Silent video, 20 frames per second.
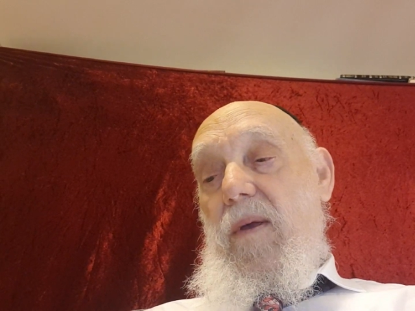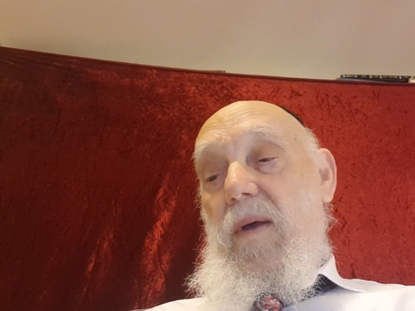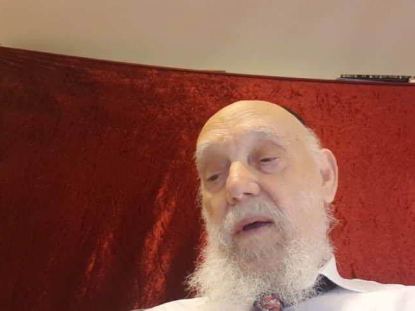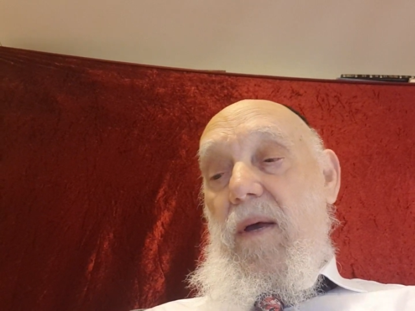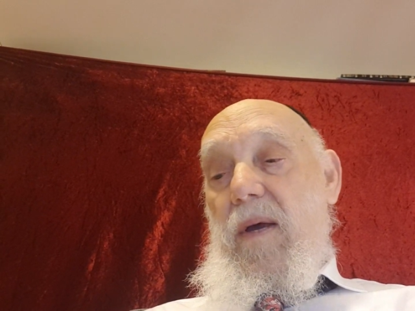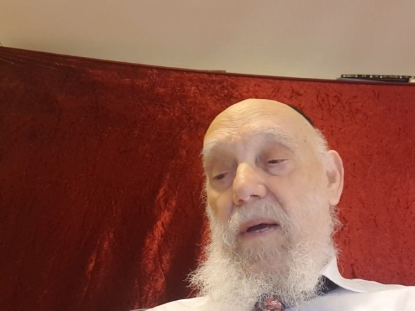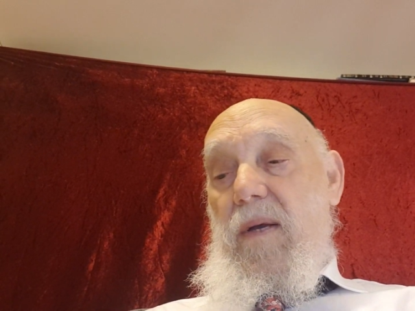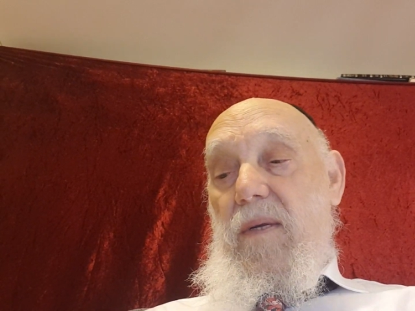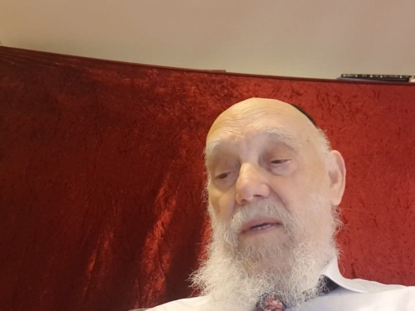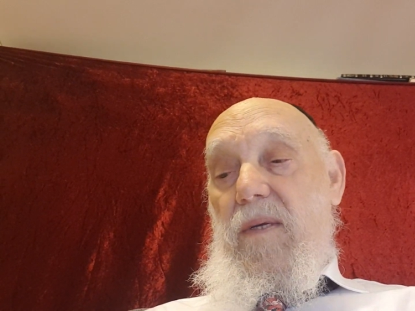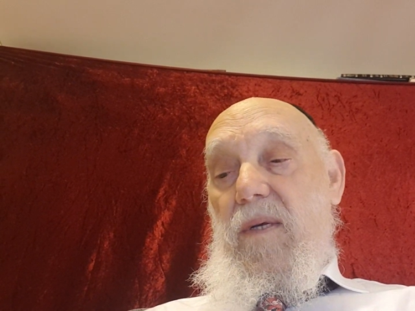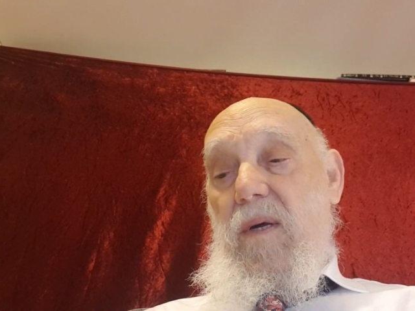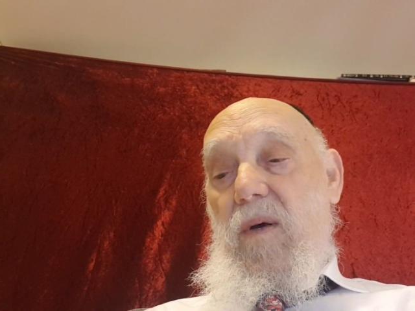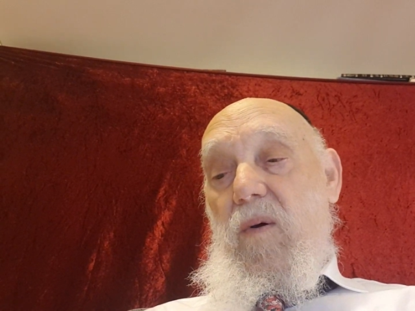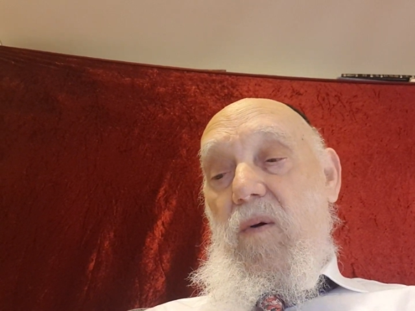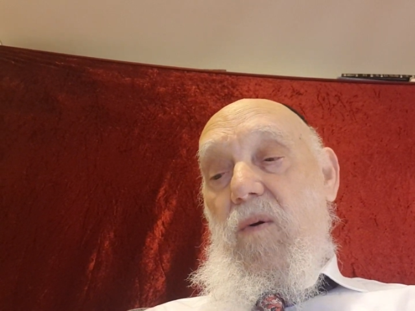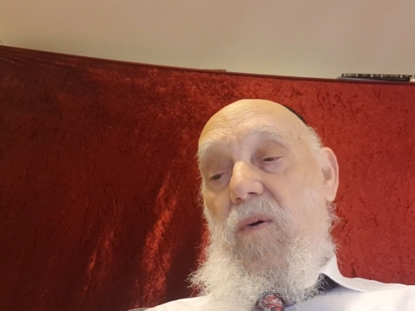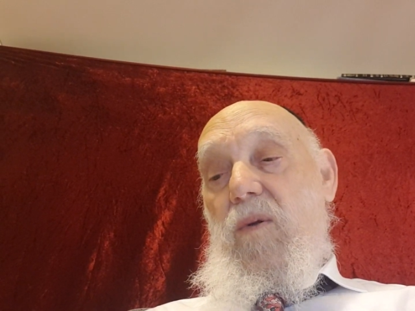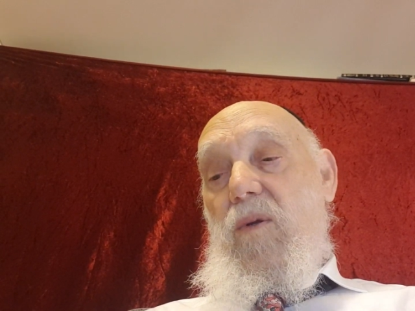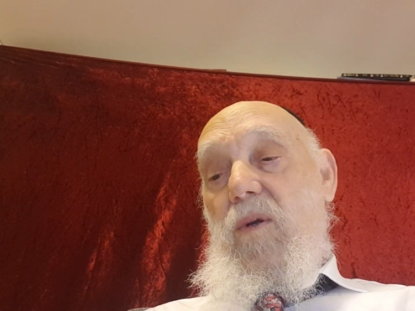and the
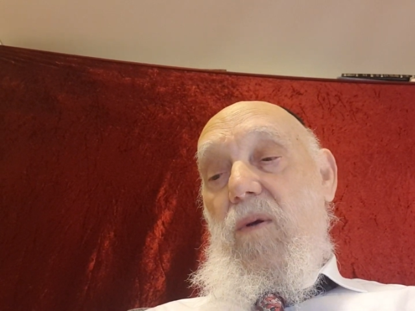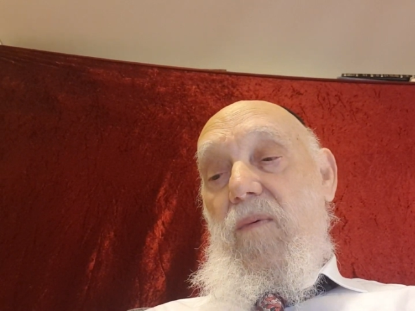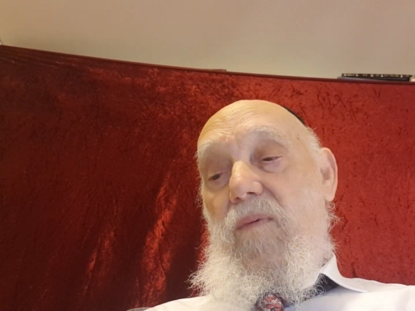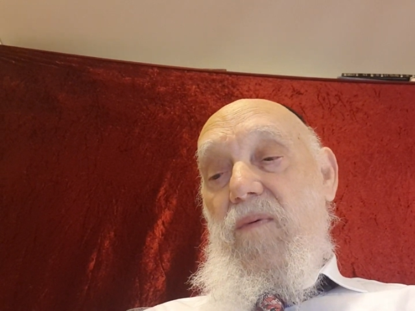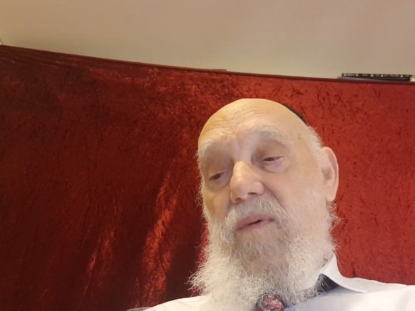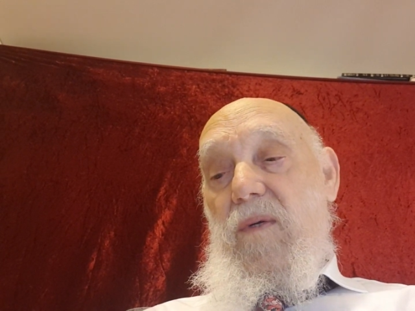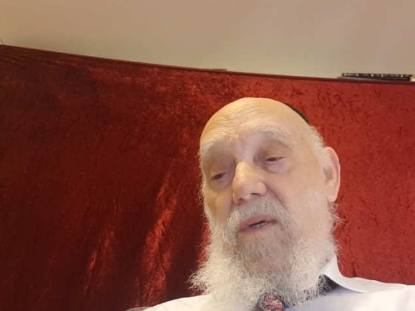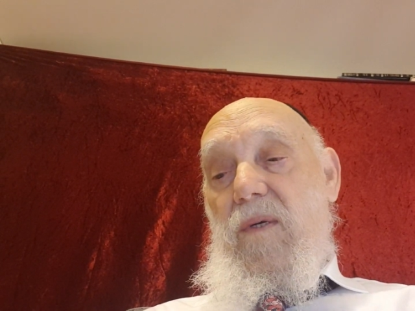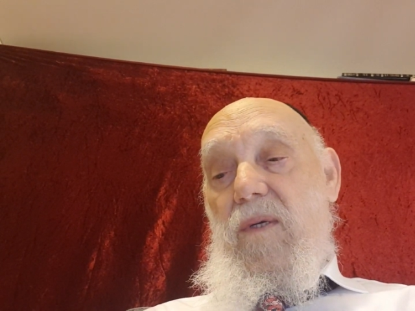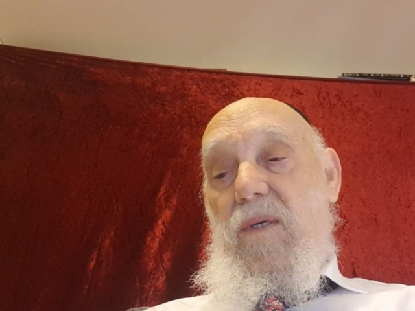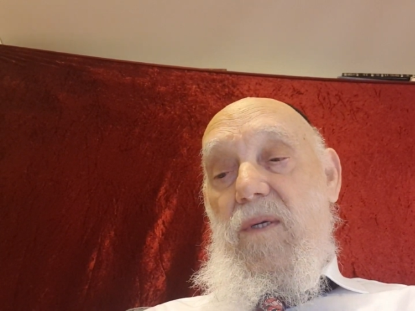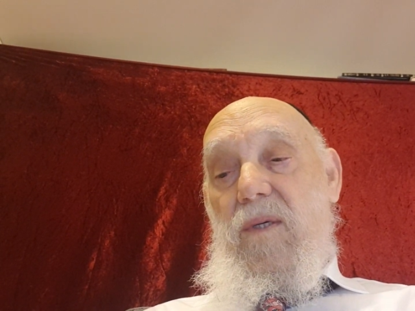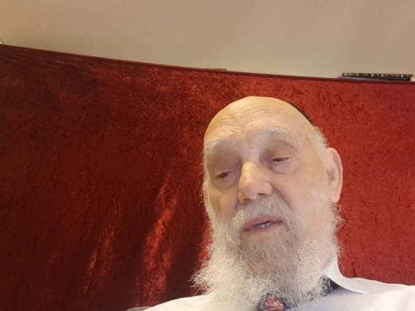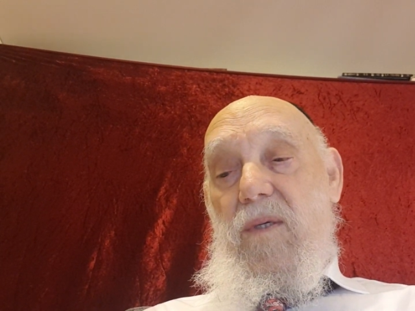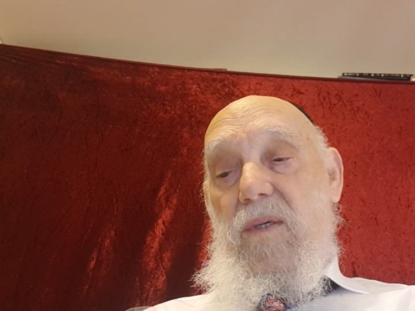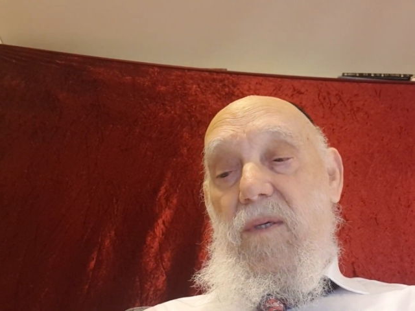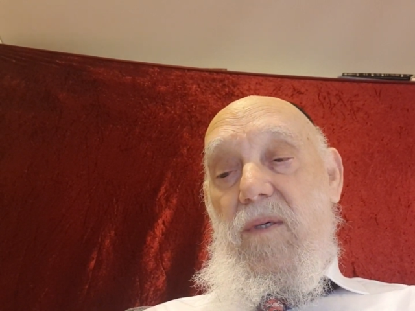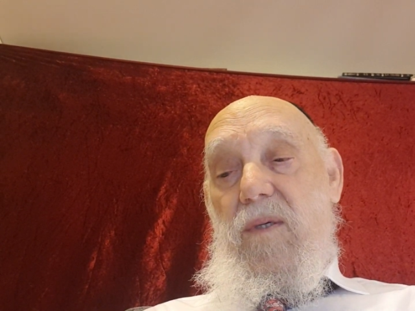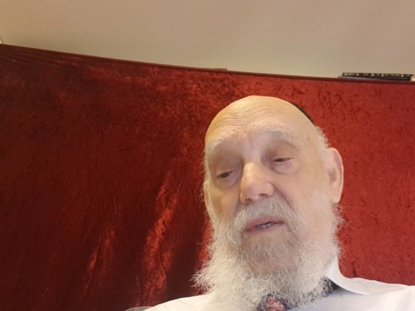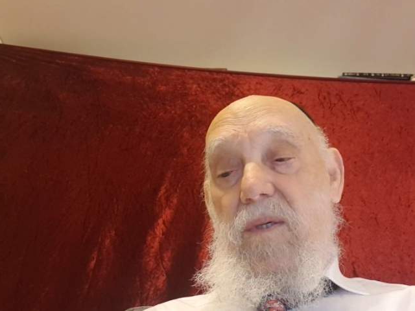root of these
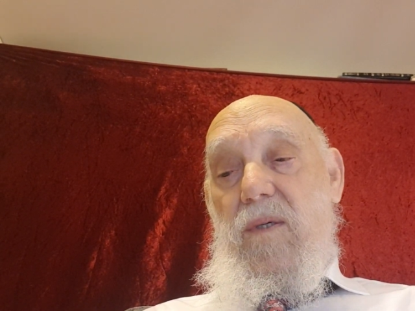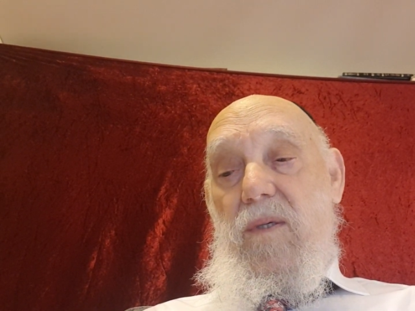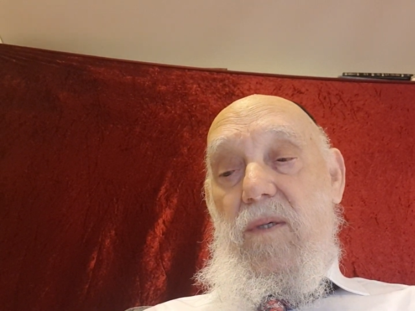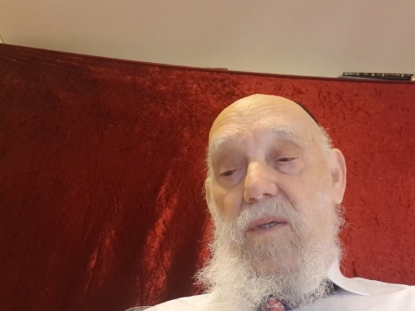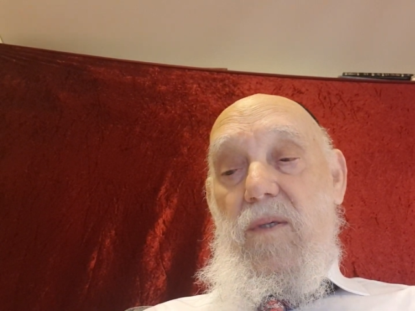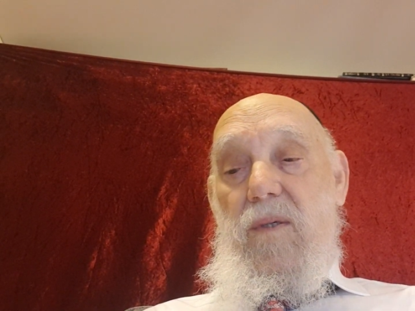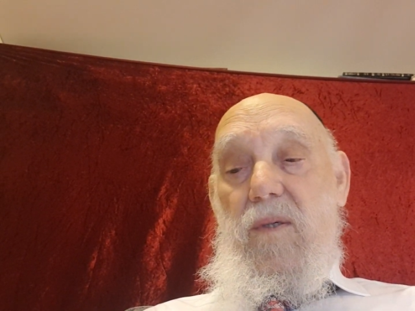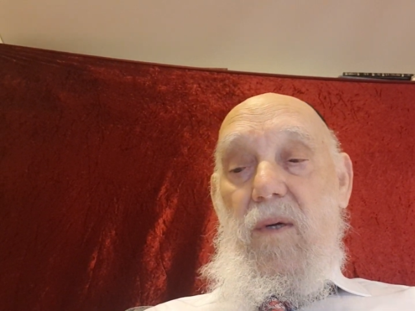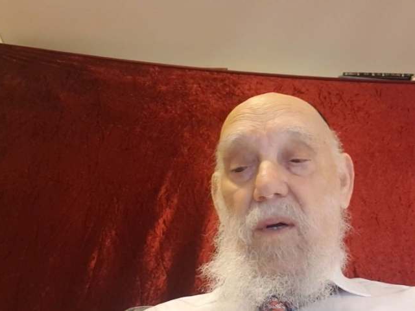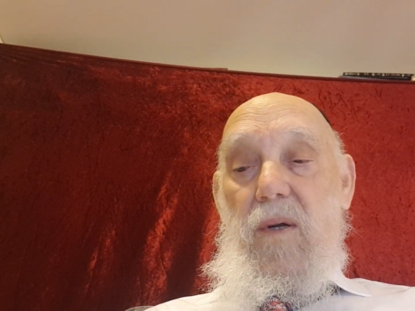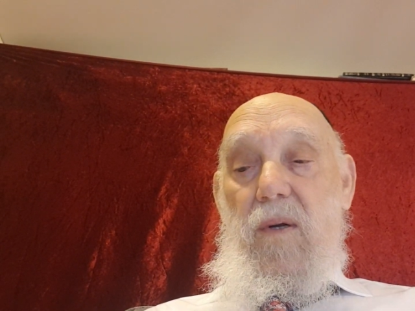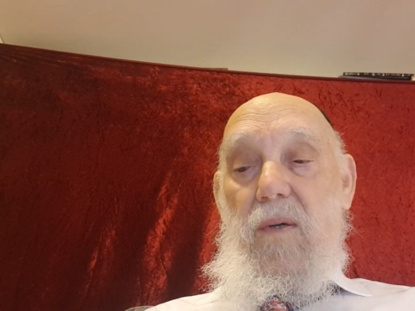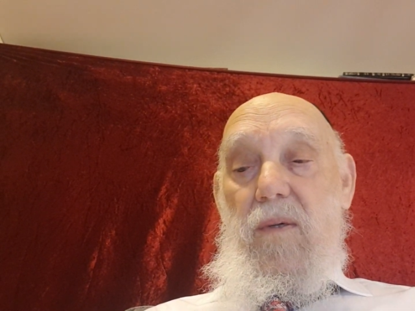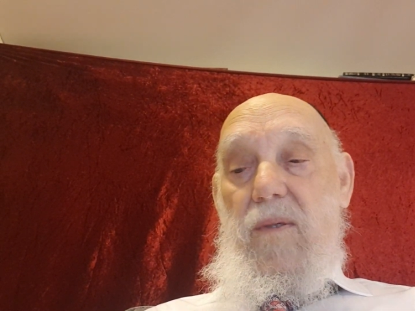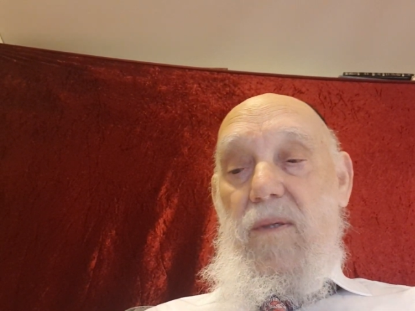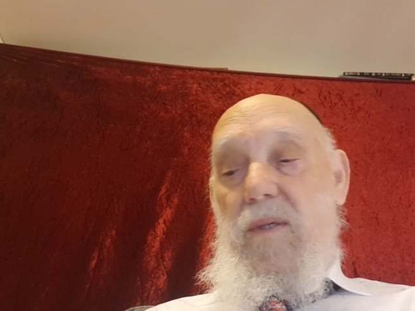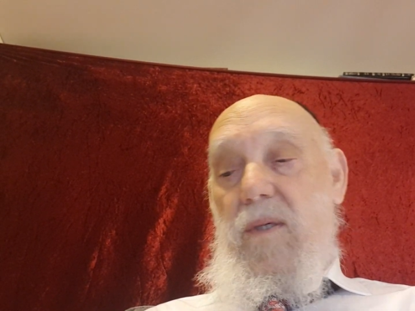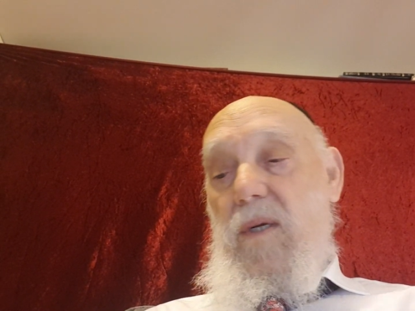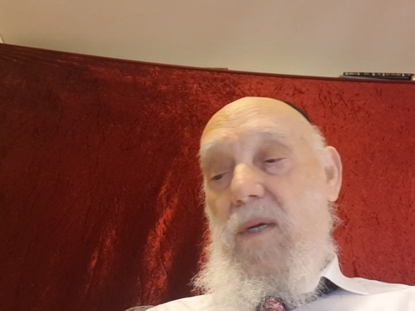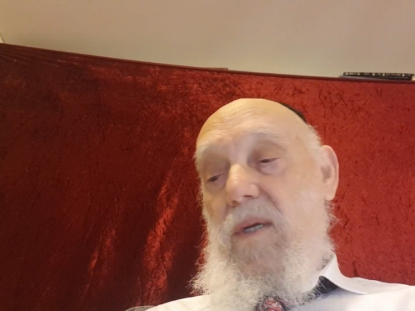souls
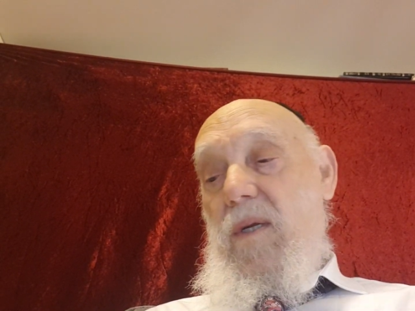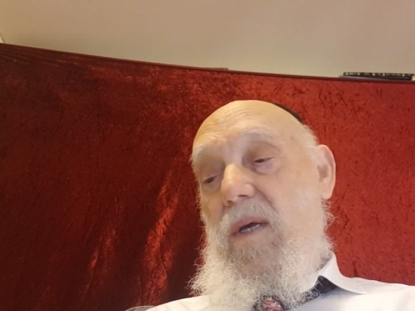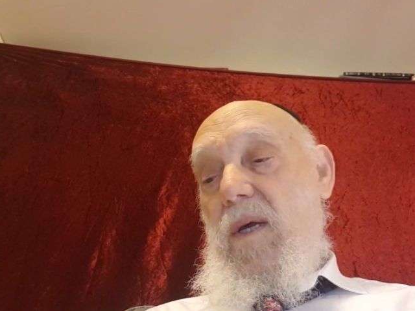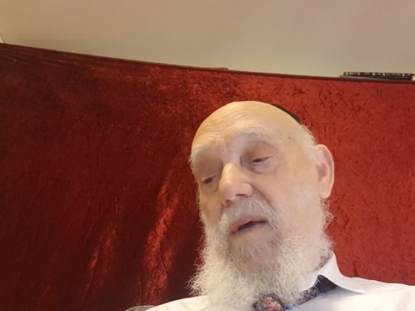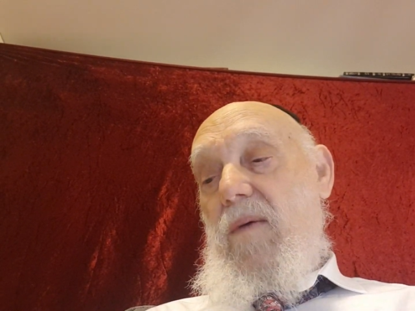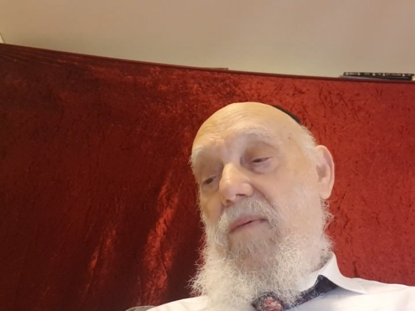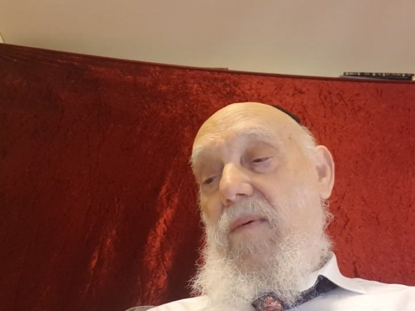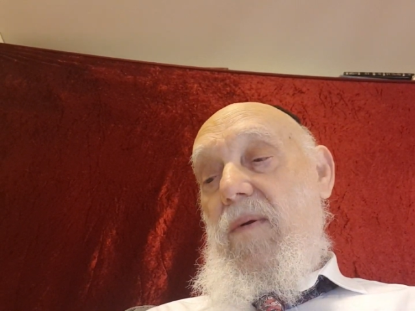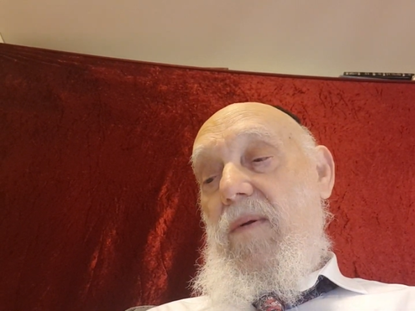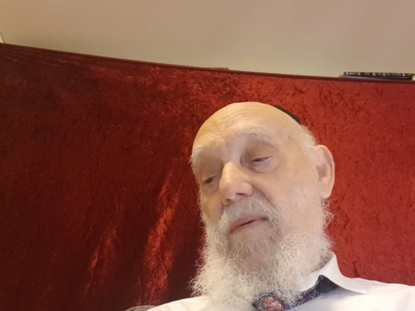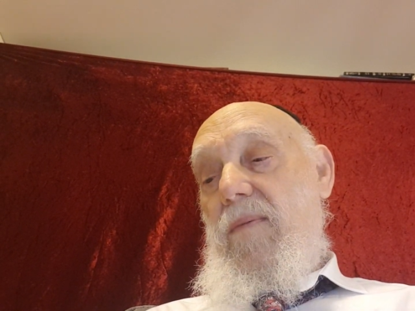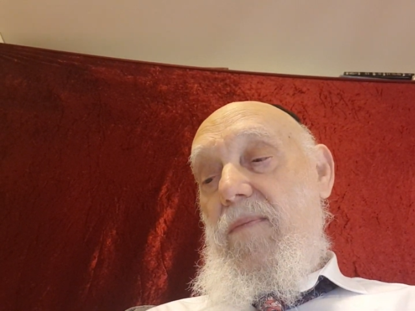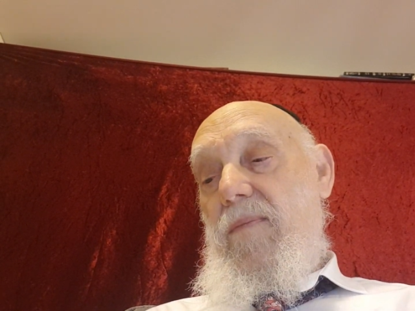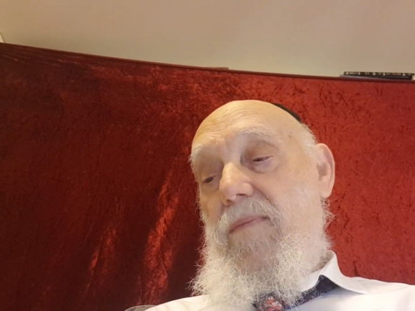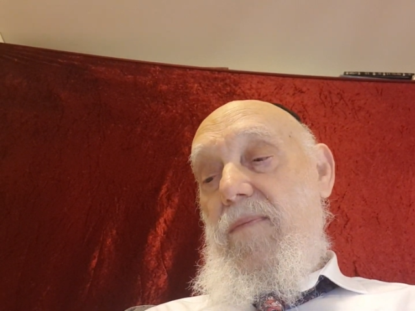in heaven.